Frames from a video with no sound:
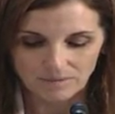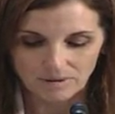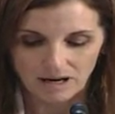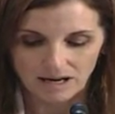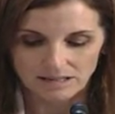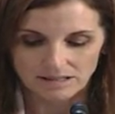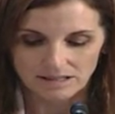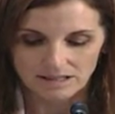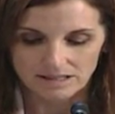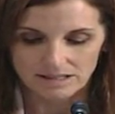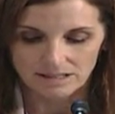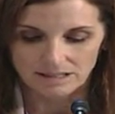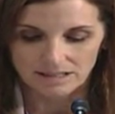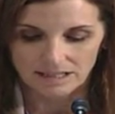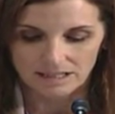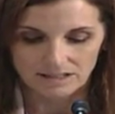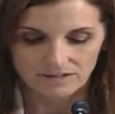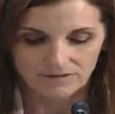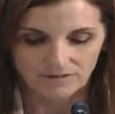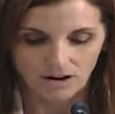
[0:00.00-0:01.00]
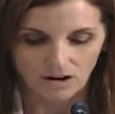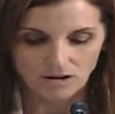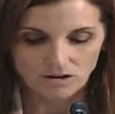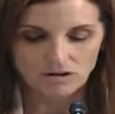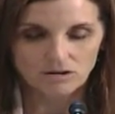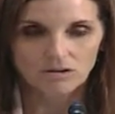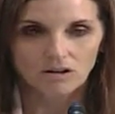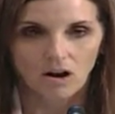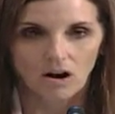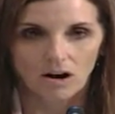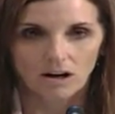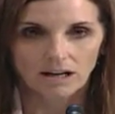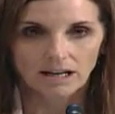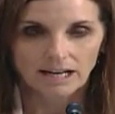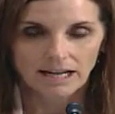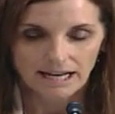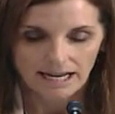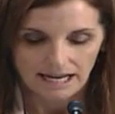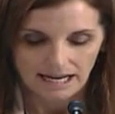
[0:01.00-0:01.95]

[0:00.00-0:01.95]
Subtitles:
process that takes far too long